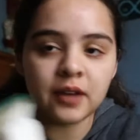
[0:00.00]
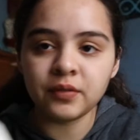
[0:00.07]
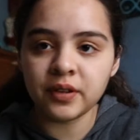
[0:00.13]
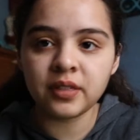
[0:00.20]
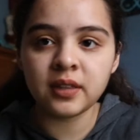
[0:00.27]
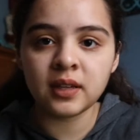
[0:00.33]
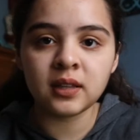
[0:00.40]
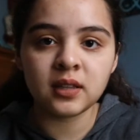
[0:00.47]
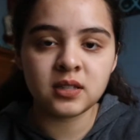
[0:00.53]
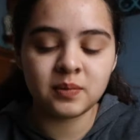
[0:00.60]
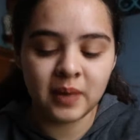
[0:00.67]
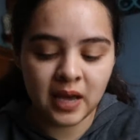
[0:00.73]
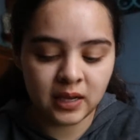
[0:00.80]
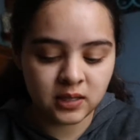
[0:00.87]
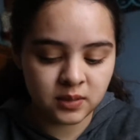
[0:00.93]
Everything in this
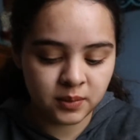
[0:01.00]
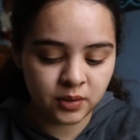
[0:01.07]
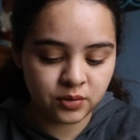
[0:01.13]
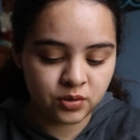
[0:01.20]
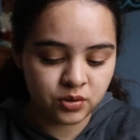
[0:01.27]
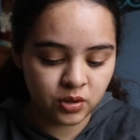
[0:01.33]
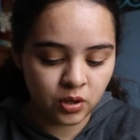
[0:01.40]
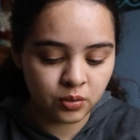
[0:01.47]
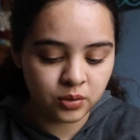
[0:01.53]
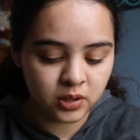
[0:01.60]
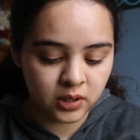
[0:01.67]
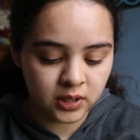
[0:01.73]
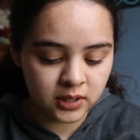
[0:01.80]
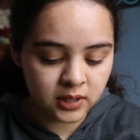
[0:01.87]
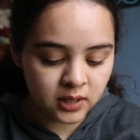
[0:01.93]
bag smells so
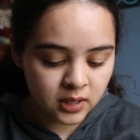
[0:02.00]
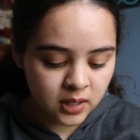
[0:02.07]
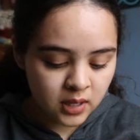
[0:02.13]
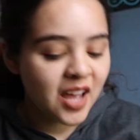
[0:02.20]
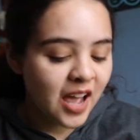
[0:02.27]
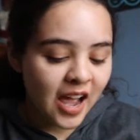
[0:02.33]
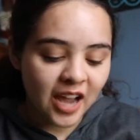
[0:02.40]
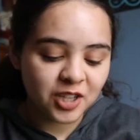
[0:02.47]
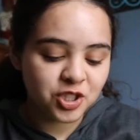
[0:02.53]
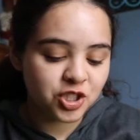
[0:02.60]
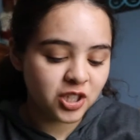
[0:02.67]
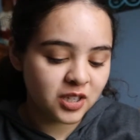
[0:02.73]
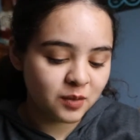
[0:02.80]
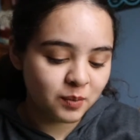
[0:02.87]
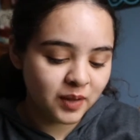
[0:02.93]
good. I
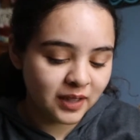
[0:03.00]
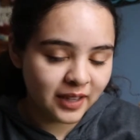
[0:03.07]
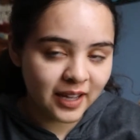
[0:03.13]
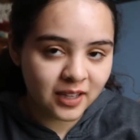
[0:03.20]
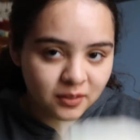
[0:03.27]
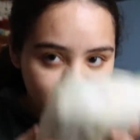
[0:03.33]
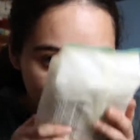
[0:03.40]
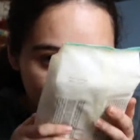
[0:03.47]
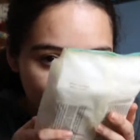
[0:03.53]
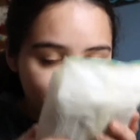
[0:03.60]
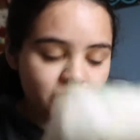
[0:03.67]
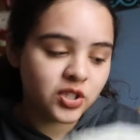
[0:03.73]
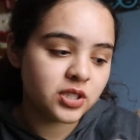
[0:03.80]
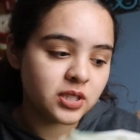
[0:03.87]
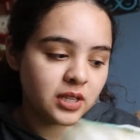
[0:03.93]
shouldn't be like
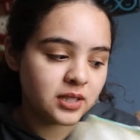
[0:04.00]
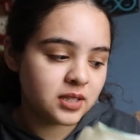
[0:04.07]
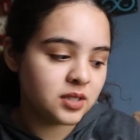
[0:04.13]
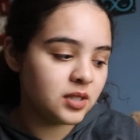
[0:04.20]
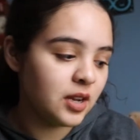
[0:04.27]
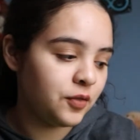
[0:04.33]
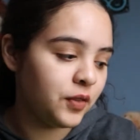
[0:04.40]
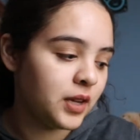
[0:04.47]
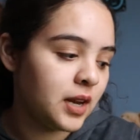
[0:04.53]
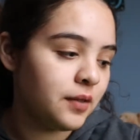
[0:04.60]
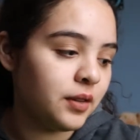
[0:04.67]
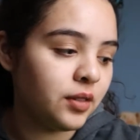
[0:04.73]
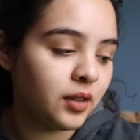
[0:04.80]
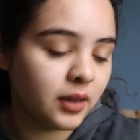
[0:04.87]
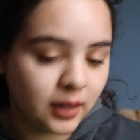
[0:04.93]
just like sniffing
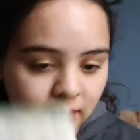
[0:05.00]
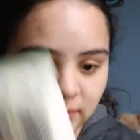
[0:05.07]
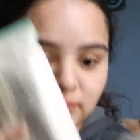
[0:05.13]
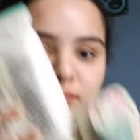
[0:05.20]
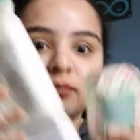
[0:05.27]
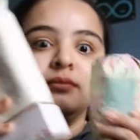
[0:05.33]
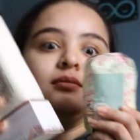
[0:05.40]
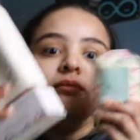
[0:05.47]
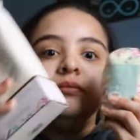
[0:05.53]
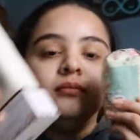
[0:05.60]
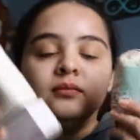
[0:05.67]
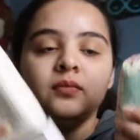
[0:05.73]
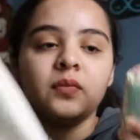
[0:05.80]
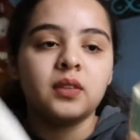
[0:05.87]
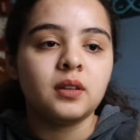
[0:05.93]
everything, like
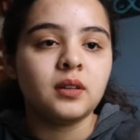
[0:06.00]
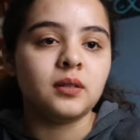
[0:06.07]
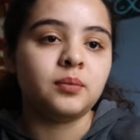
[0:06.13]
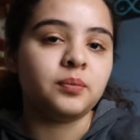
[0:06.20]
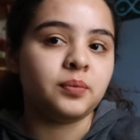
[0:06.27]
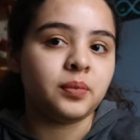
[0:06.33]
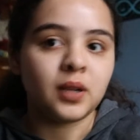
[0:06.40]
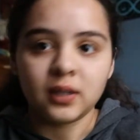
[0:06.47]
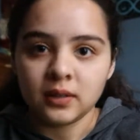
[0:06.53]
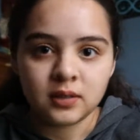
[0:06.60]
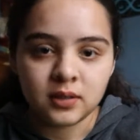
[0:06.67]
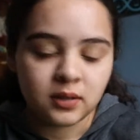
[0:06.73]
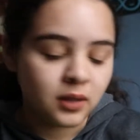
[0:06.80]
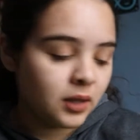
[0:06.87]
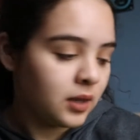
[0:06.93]
gonna
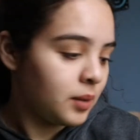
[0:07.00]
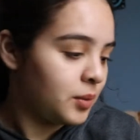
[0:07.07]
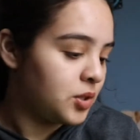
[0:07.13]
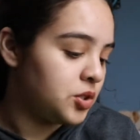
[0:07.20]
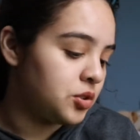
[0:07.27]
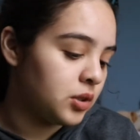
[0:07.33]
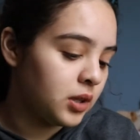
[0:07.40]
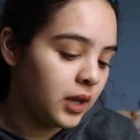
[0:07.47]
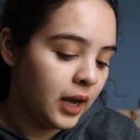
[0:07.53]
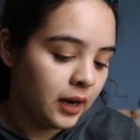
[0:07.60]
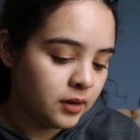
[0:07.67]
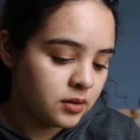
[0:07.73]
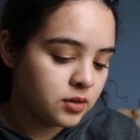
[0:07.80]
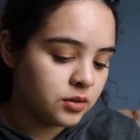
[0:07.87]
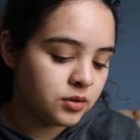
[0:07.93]
think I'm a drug
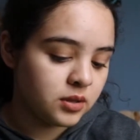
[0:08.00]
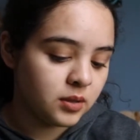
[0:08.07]
addict or